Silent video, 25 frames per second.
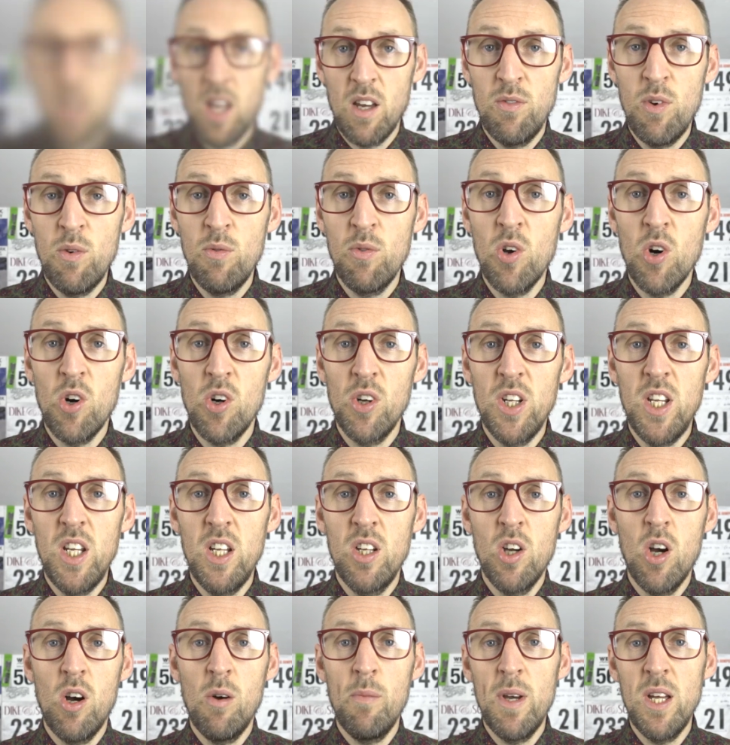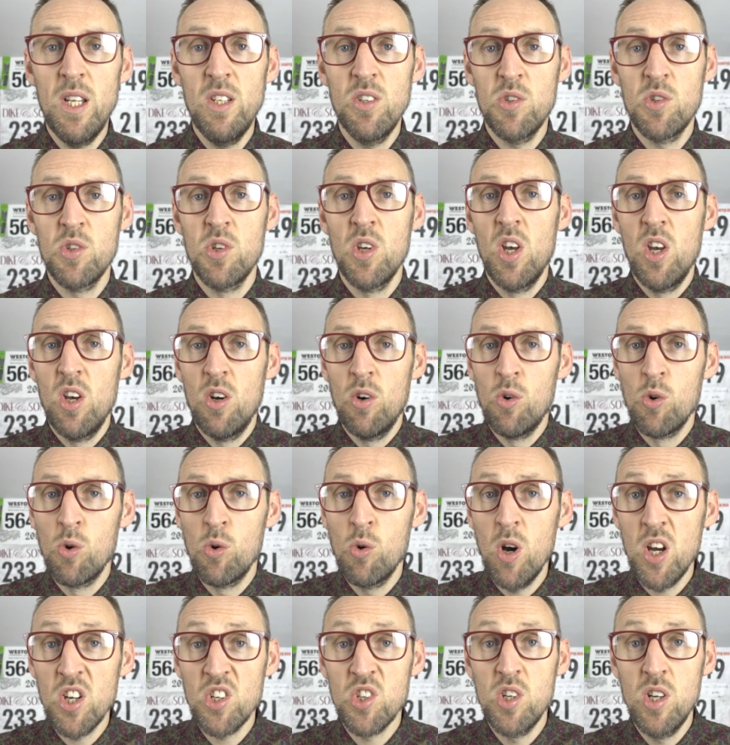If you've got any comments or
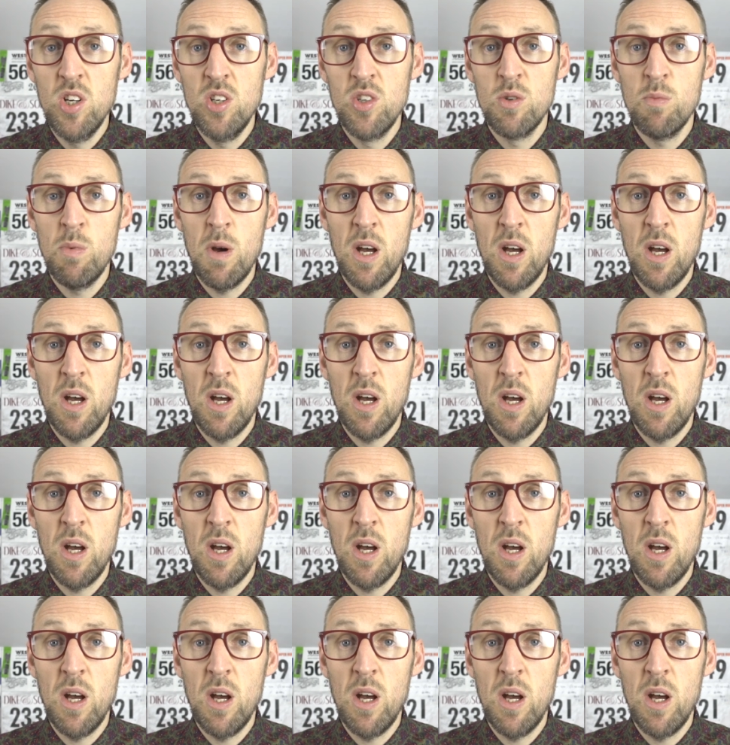questions